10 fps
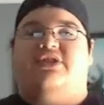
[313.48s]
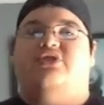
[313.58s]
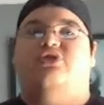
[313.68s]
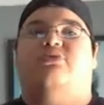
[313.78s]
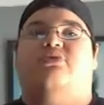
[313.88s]

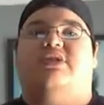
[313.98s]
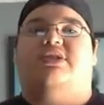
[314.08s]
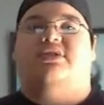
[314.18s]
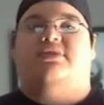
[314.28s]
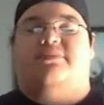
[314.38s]

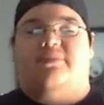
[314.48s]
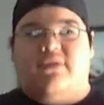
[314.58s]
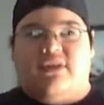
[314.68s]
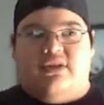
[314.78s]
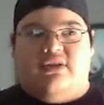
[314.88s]
numerous
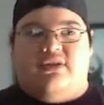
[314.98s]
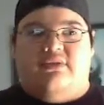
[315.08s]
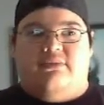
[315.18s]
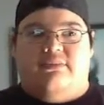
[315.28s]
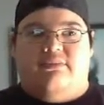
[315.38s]

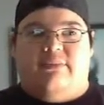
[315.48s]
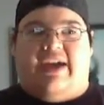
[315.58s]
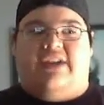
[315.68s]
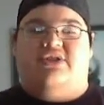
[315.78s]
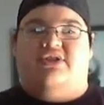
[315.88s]

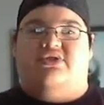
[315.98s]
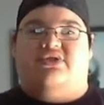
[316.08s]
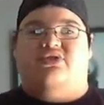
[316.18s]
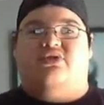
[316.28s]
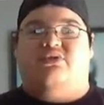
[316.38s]

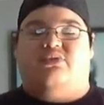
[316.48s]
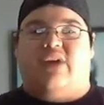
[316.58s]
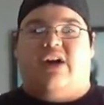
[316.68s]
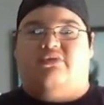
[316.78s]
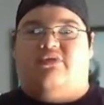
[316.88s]
matches
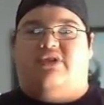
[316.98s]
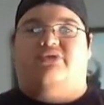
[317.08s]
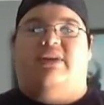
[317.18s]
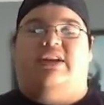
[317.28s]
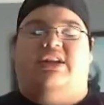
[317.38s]
throughout
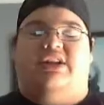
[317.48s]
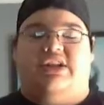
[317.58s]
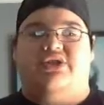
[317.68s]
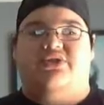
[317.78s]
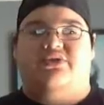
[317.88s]
WrestleMania
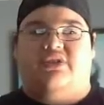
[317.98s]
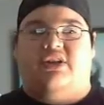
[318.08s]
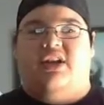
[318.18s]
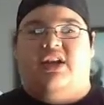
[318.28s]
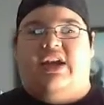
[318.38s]
history,
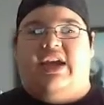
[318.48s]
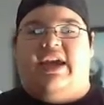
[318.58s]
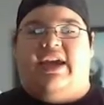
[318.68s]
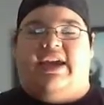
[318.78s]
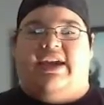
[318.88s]

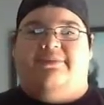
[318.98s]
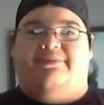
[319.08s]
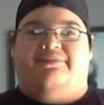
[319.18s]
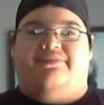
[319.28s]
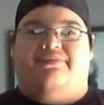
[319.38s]

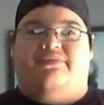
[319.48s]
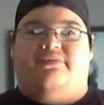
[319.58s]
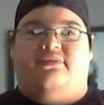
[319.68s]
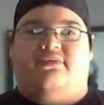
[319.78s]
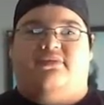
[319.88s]
and
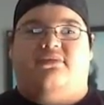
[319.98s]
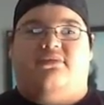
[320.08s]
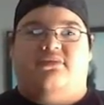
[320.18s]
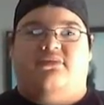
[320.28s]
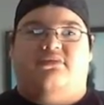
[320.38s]

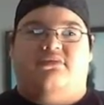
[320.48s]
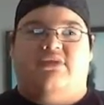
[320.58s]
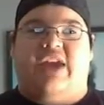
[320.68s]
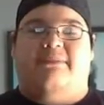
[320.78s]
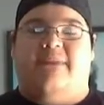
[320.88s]

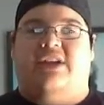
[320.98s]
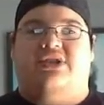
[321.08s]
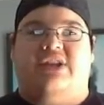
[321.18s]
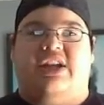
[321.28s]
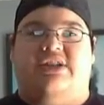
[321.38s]
that match
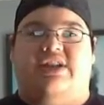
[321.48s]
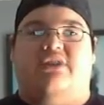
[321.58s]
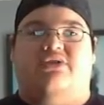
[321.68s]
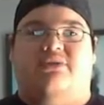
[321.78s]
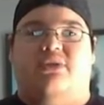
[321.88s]
stands
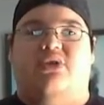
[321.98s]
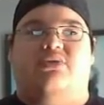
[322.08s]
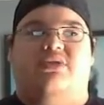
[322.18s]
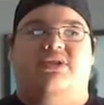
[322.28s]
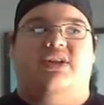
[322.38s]
out the
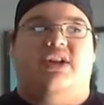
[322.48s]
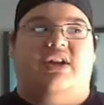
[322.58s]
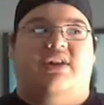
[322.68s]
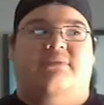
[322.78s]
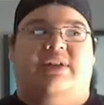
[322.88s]
most
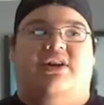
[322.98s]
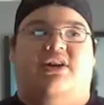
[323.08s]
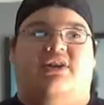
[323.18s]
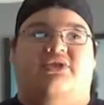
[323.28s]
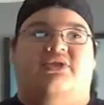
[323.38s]

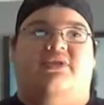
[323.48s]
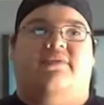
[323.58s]
because